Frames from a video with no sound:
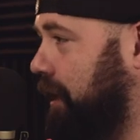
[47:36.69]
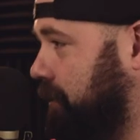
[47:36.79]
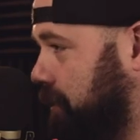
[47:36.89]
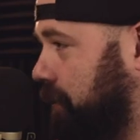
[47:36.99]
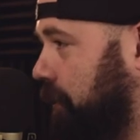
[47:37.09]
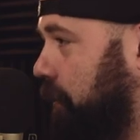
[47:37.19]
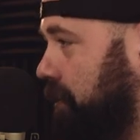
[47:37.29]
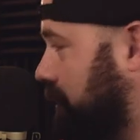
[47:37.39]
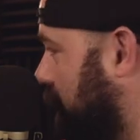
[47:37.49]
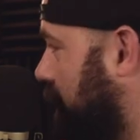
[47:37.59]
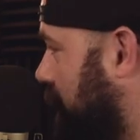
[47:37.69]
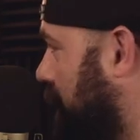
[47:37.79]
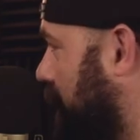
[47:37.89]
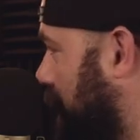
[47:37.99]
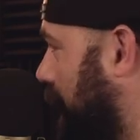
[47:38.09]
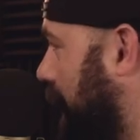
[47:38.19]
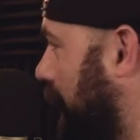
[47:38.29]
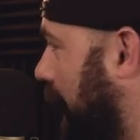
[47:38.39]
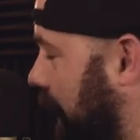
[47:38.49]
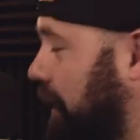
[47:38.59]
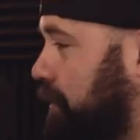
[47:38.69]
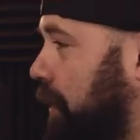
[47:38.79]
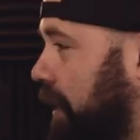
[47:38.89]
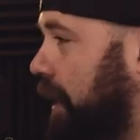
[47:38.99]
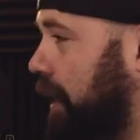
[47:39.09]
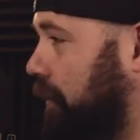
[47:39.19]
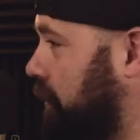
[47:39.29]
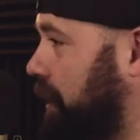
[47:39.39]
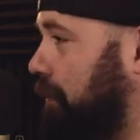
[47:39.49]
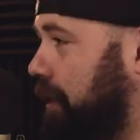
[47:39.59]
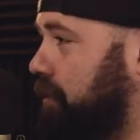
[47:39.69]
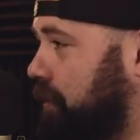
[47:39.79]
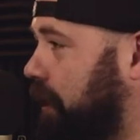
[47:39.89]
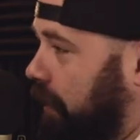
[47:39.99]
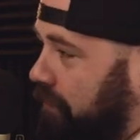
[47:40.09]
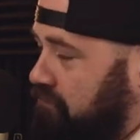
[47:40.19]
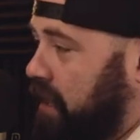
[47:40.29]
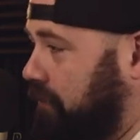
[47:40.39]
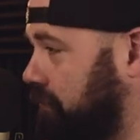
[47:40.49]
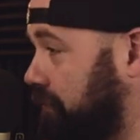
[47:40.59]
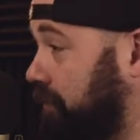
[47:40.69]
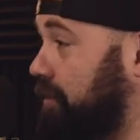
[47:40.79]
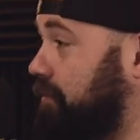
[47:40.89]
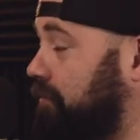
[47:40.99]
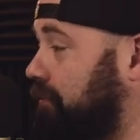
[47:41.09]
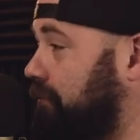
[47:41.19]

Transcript: analogy with the horse thing, like explaining that in real time as you did it, like just